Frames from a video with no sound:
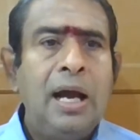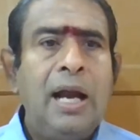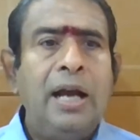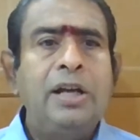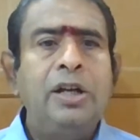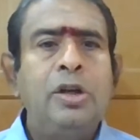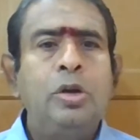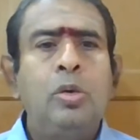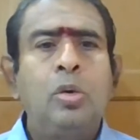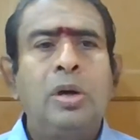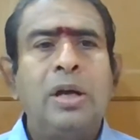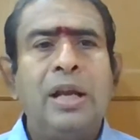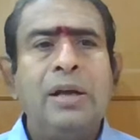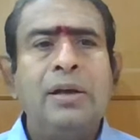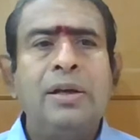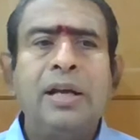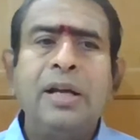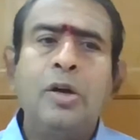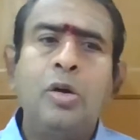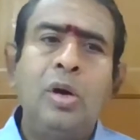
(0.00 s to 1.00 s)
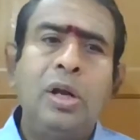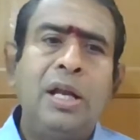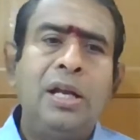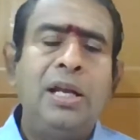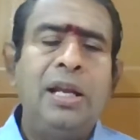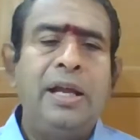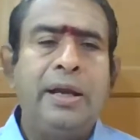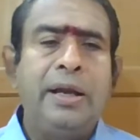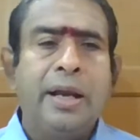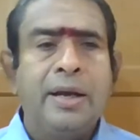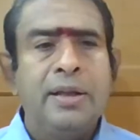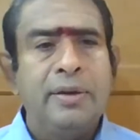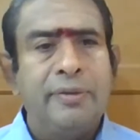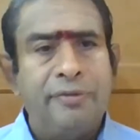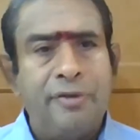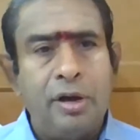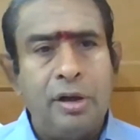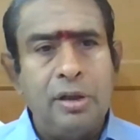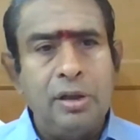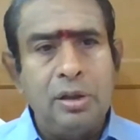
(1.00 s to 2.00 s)
and you can regularly get the
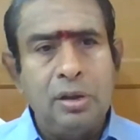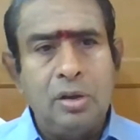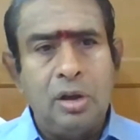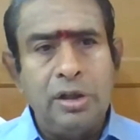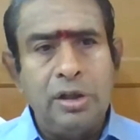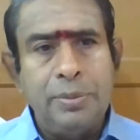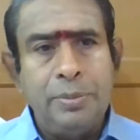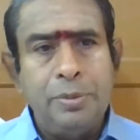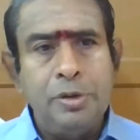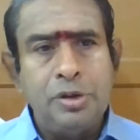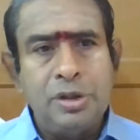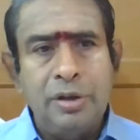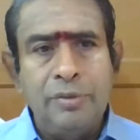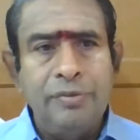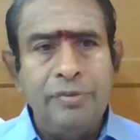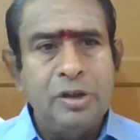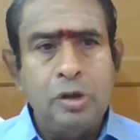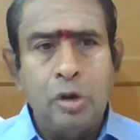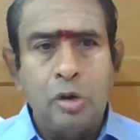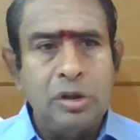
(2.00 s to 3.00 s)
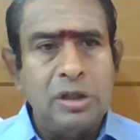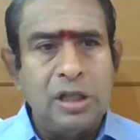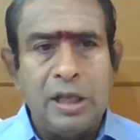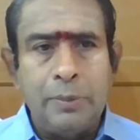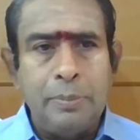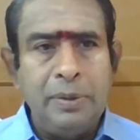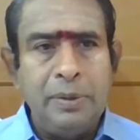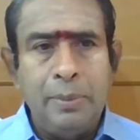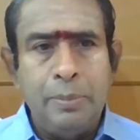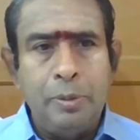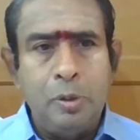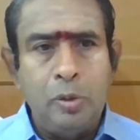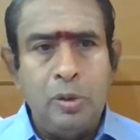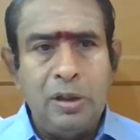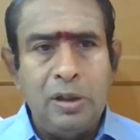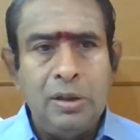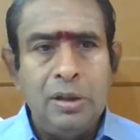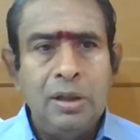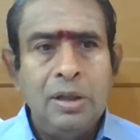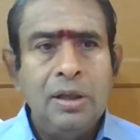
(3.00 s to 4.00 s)
foreign contribution without RBI
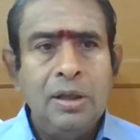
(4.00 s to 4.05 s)
approval.